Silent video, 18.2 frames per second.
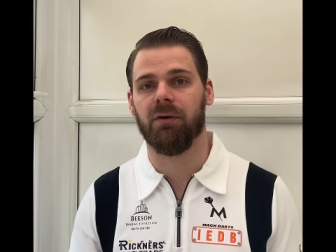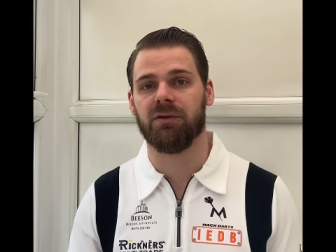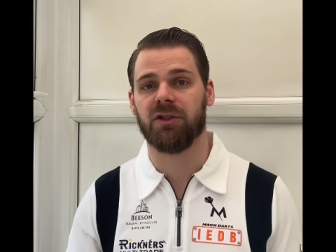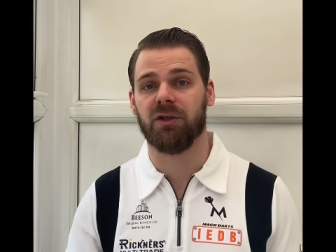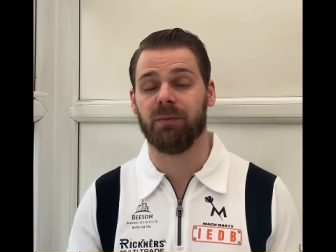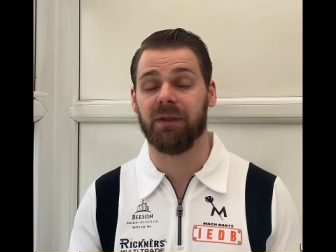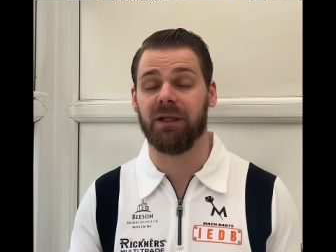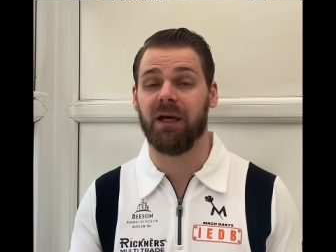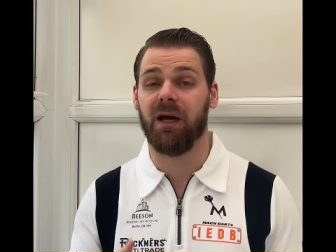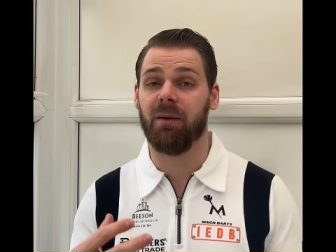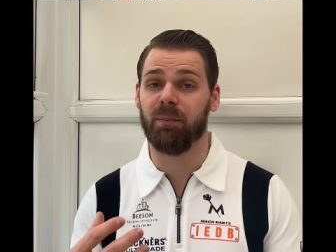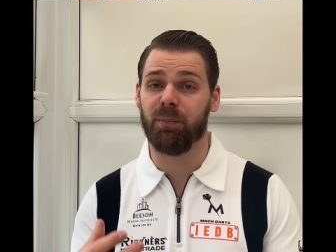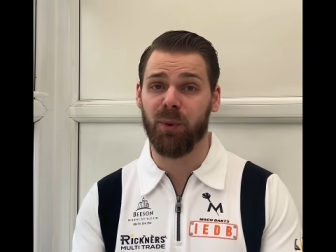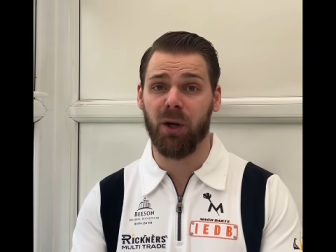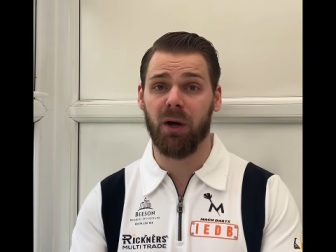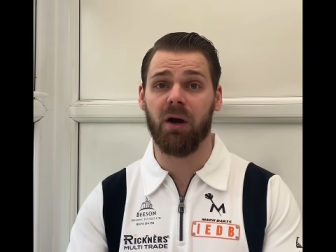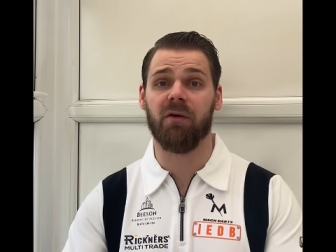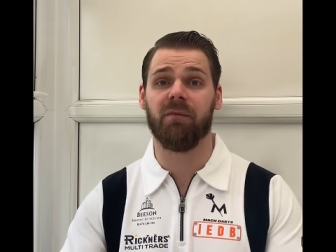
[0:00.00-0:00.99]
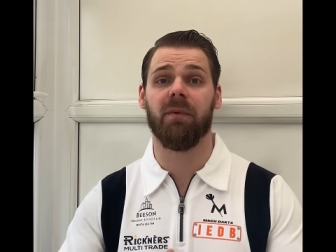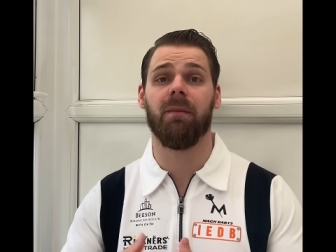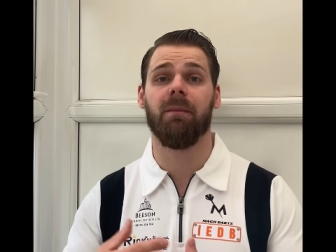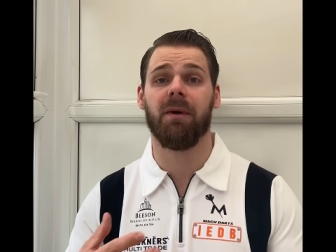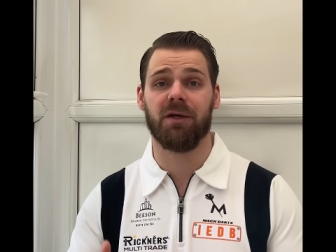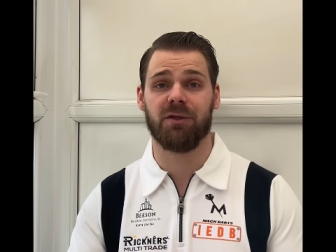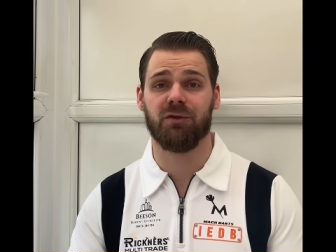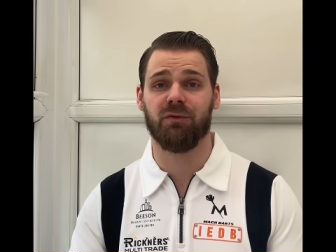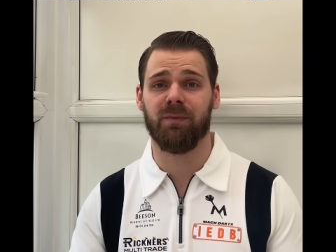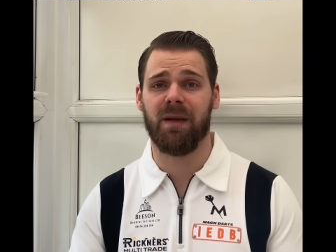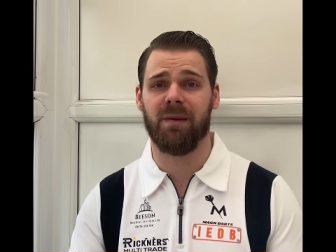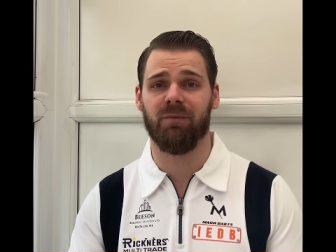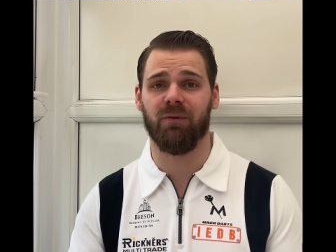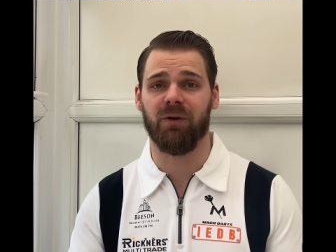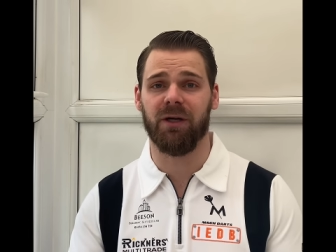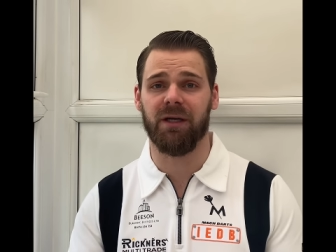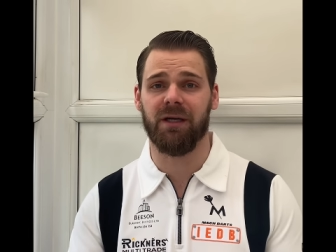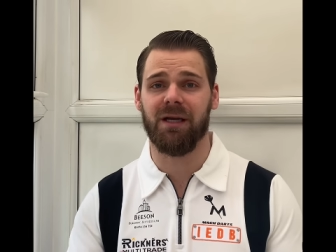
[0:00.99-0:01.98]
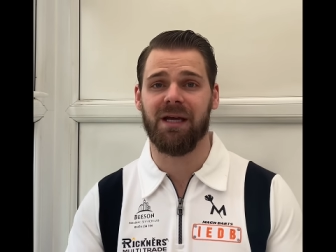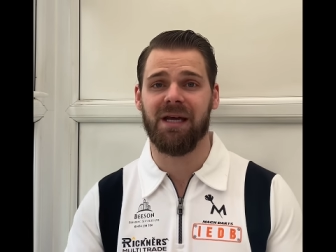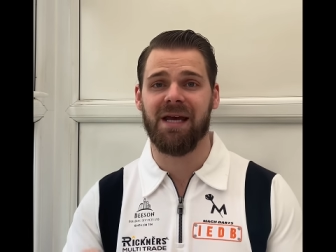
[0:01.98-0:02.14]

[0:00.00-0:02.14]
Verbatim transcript: so it become part of my muscle memory,